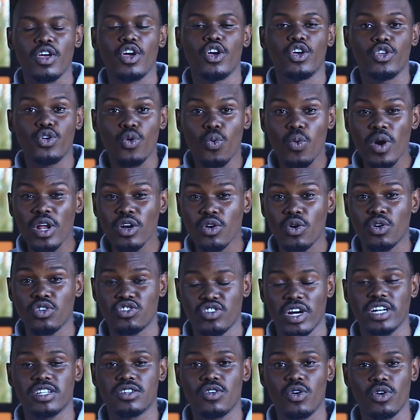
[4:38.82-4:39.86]
You will
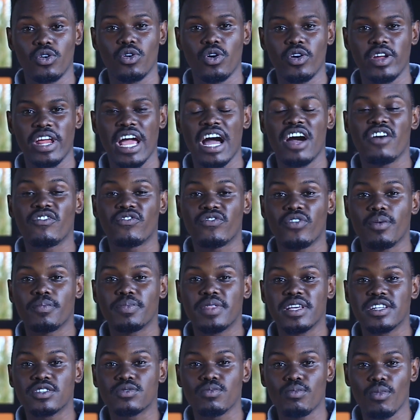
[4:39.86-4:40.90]
contract gonorrhea from
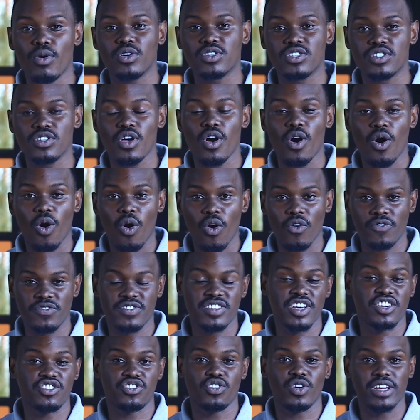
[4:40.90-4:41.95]
these modes of
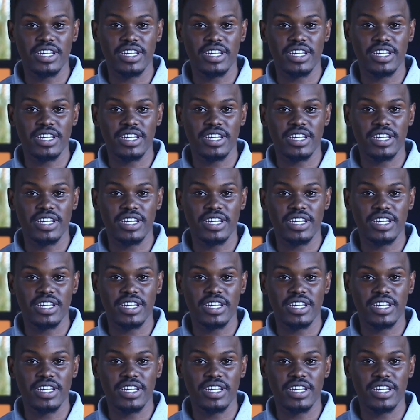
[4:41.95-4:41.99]
sexual